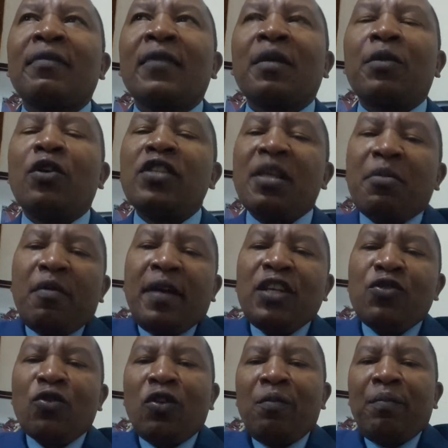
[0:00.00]
Because the
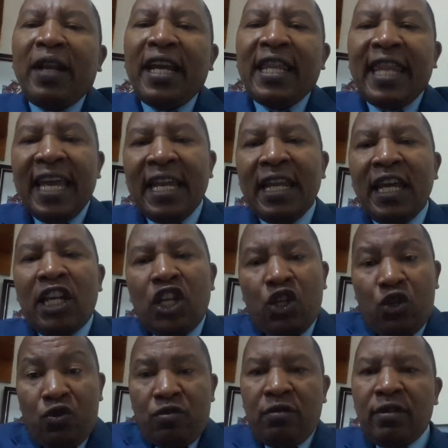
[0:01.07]
moment you complain, then it
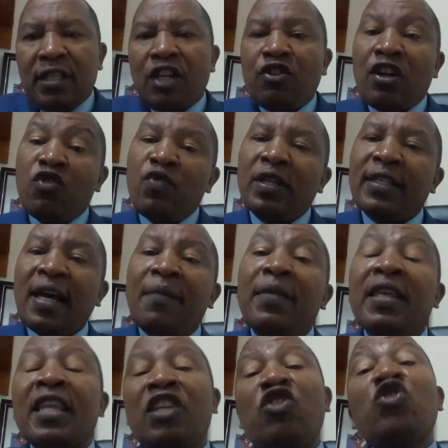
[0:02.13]
shows that you're doing
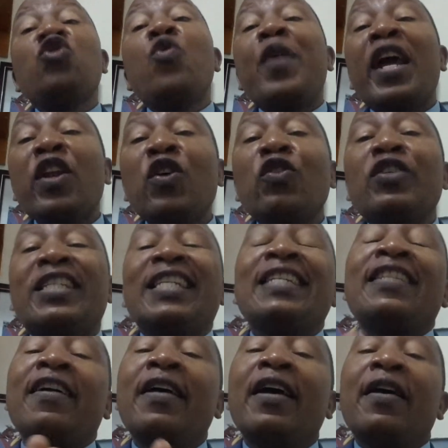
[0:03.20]
something that you are not
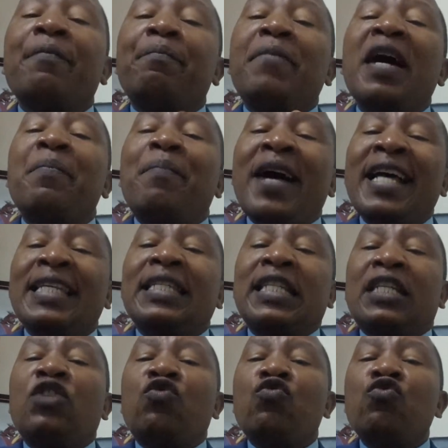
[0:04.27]

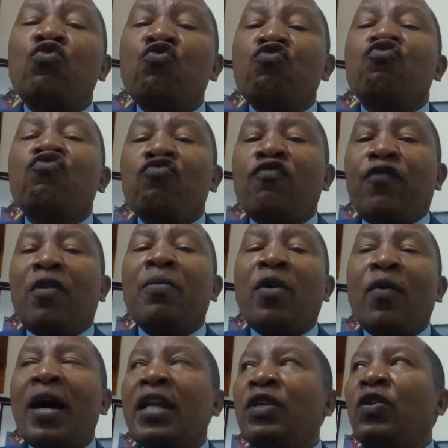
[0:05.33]
purposed to do from
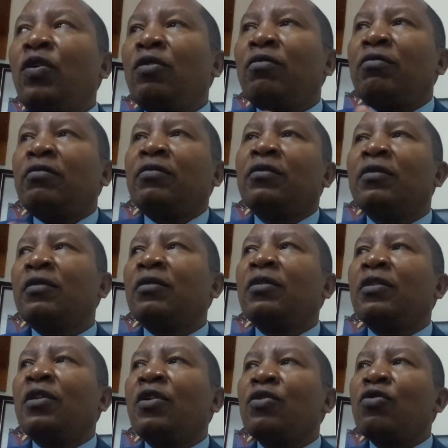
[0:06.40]
the word go.
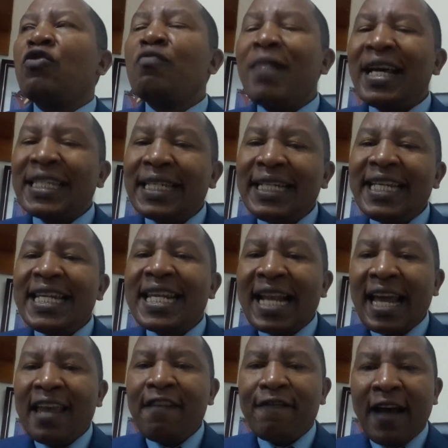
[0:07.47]
So you must lead
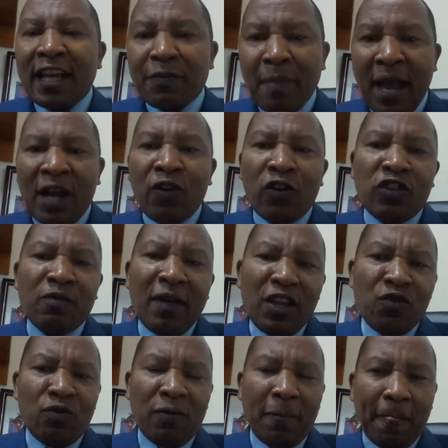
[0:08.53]
life as per God's
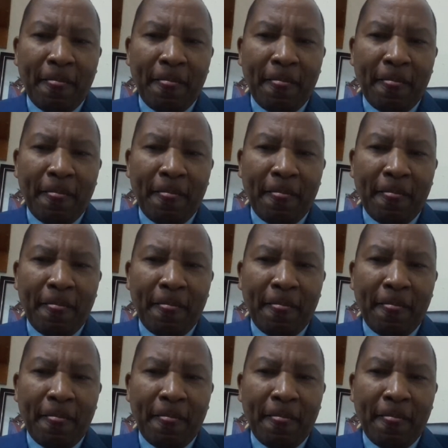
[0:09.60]
manual.